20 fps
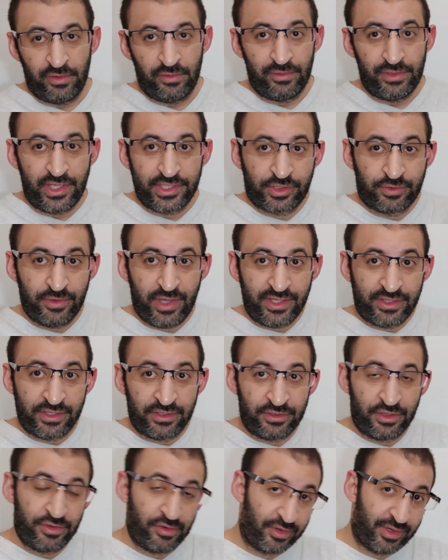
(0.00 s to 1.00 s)
Now let's
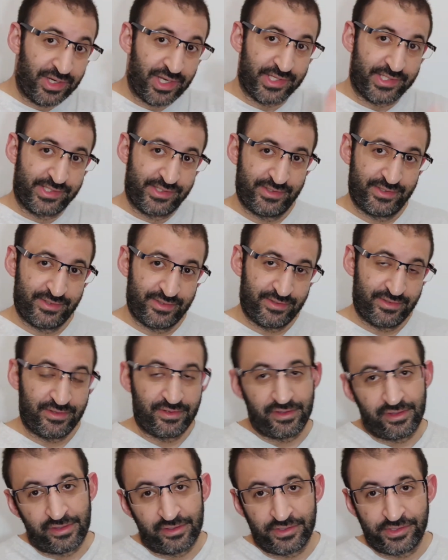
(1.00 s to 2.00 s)
create another class.
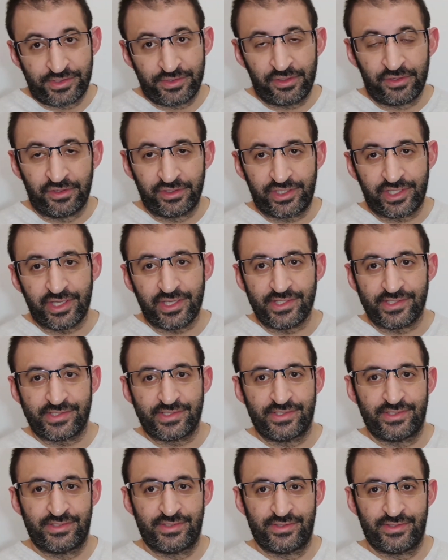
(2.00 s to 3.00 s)
Second
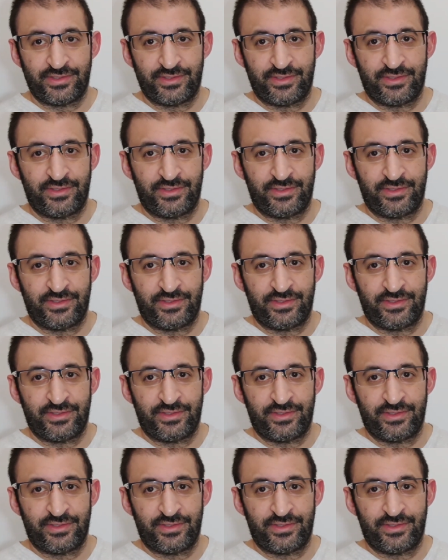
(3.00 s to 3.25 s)
case.